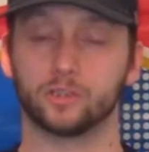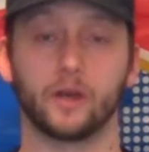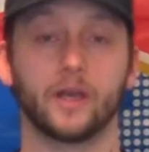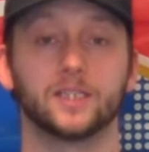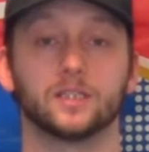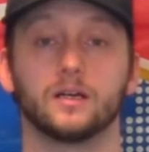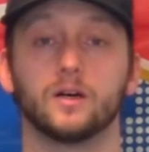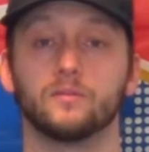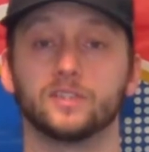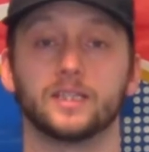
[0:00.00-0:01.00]

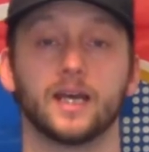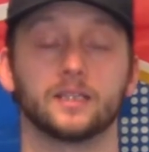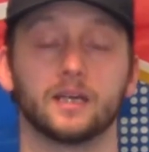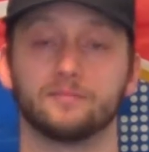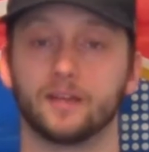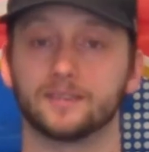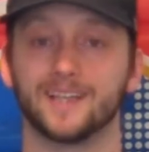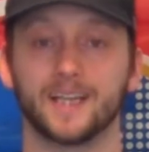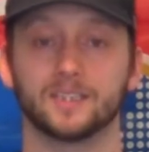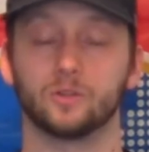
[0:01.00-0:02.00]
Croatia obviously had a
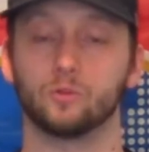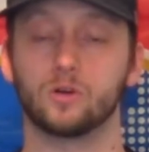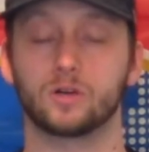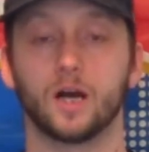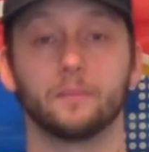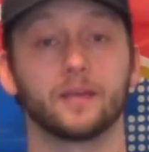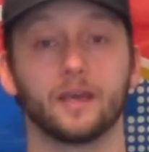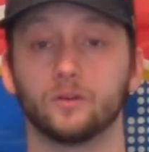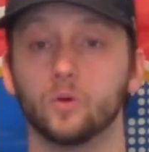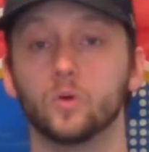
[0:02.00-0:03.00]
fantastic World Cup,
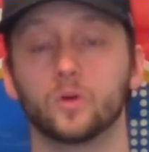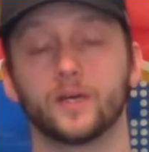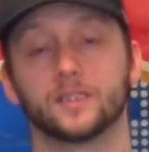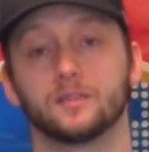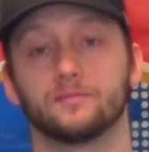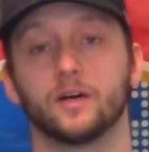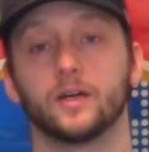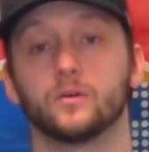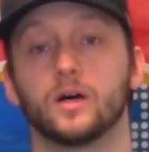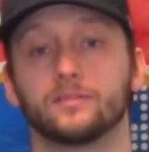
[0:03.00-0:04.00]
getting all the way to the
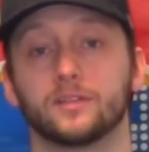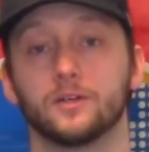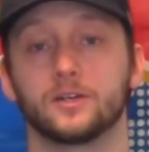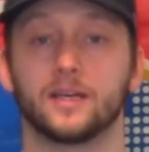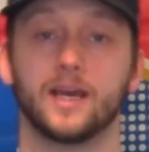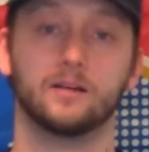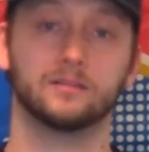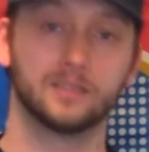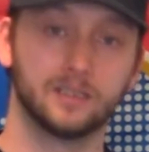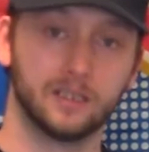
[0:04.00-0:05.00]
final after knocking
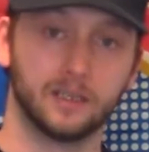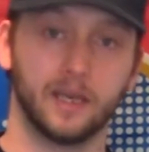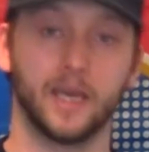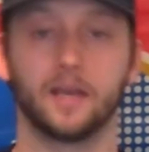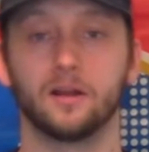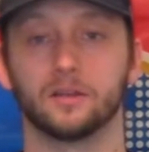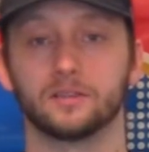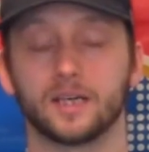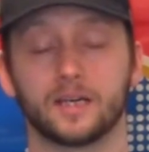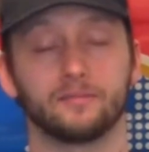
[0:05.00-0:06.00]
out
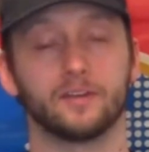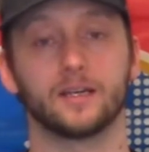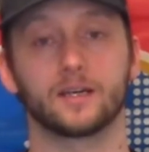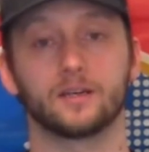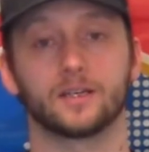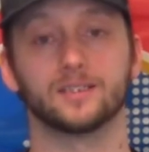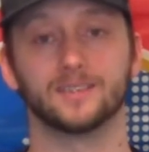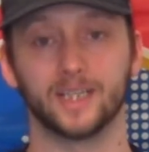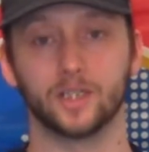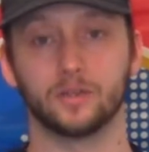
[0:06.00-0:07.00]
England, and I think they're going to
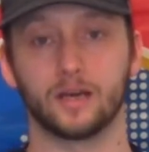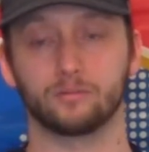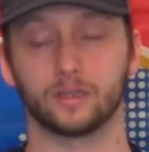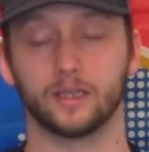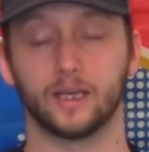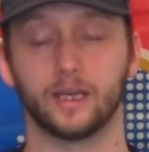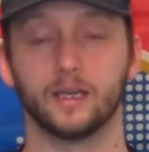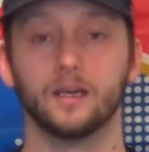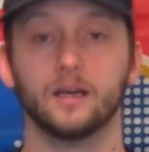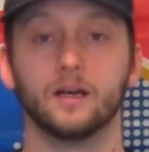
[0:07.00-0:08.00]
continue that run here.
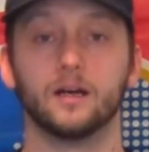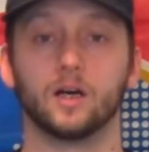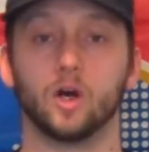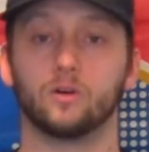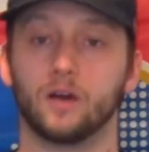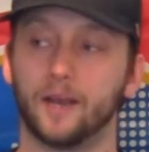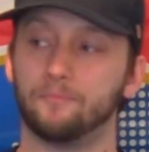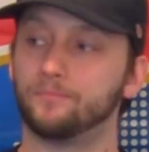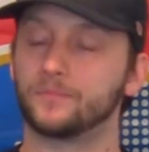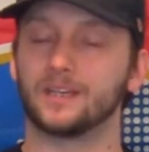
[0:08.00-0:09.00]
All
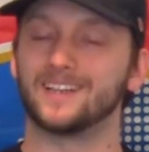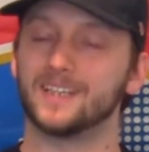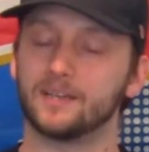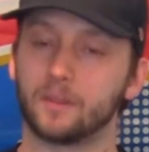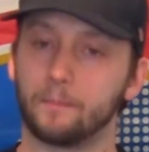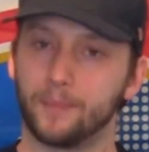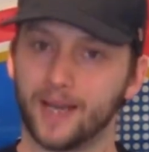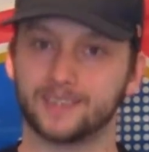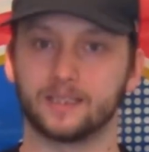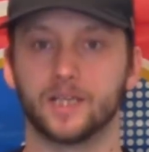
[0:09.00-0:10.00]
right, they didn't have the
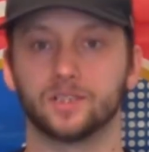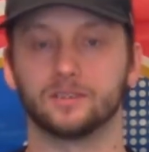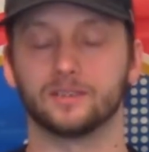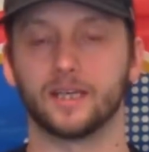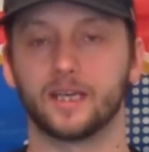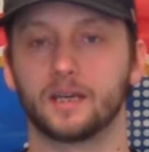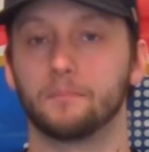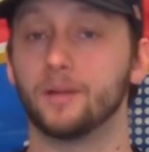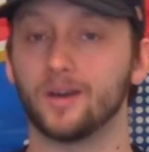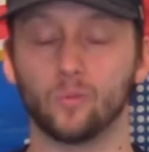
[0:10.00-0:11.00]
best Nations League,
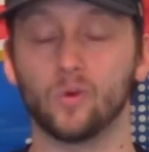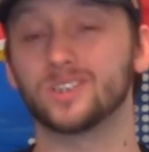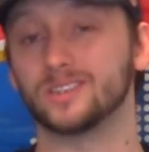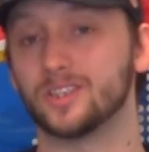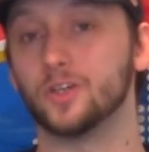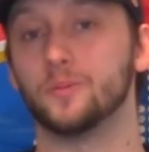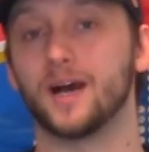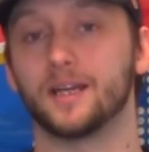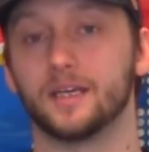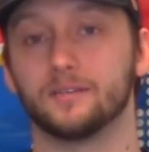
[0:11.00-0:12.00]
but it wasn't too bad